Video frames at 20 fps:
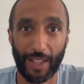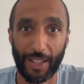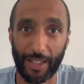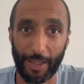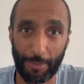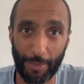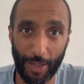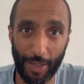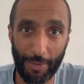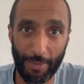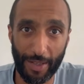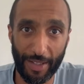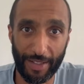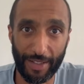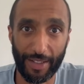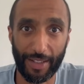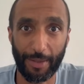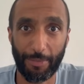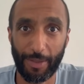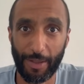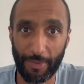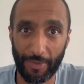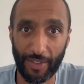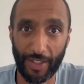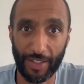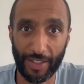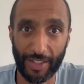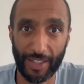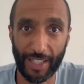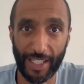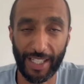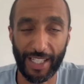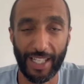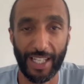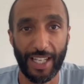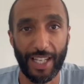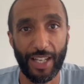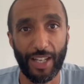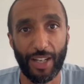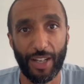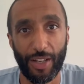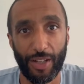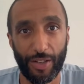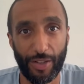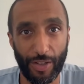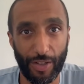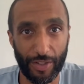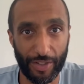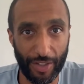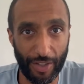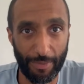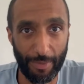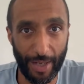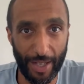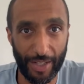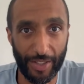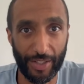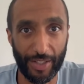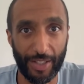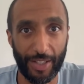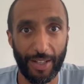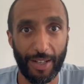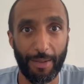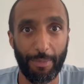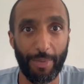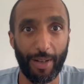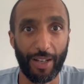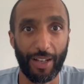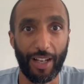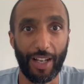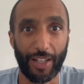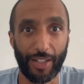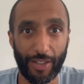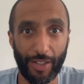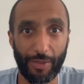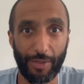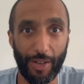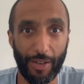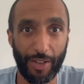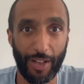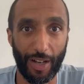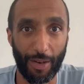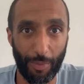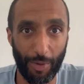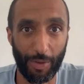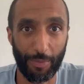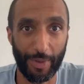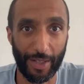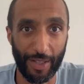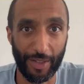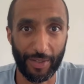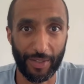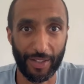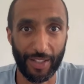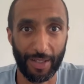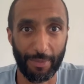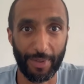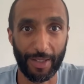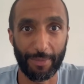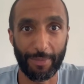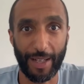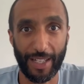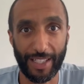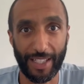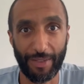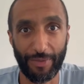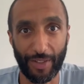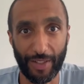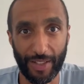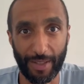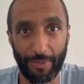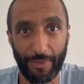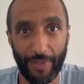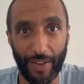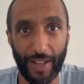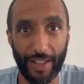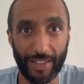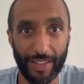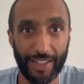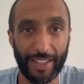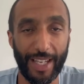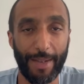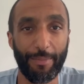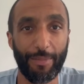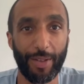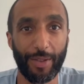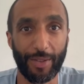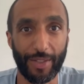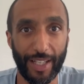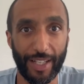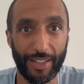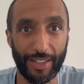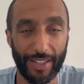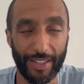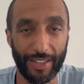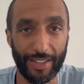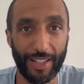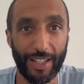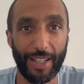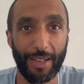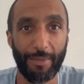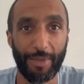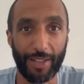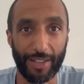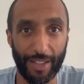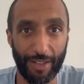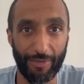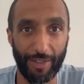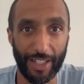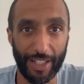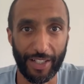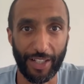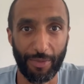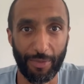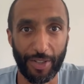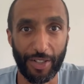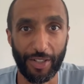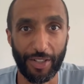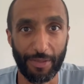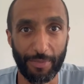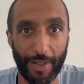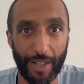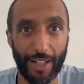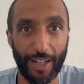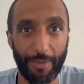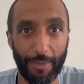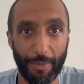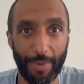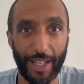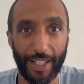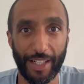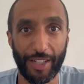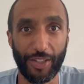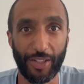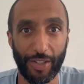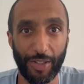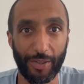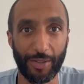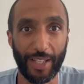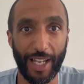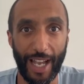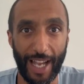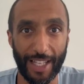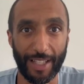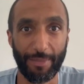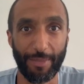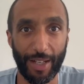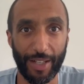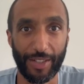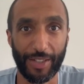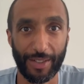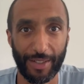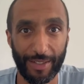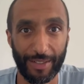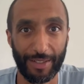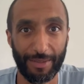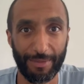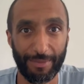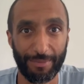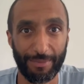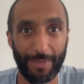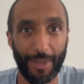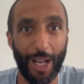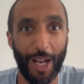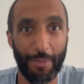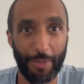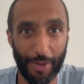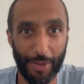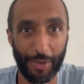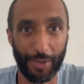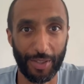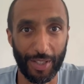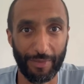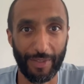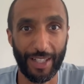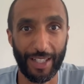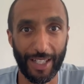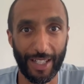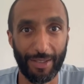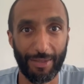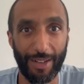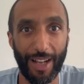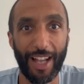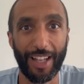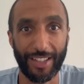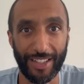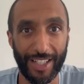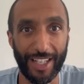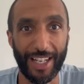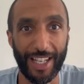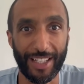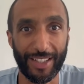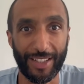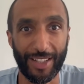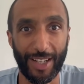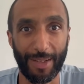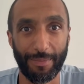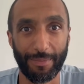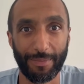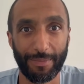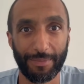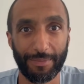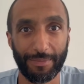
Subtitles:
The Puma Velocity, not so much, but I do know that I will be using them, especially for some faster tempo sessions, because I really don't want to use my carbon plated shoes as much. Hope you enjoyed the video. I'll see you next time.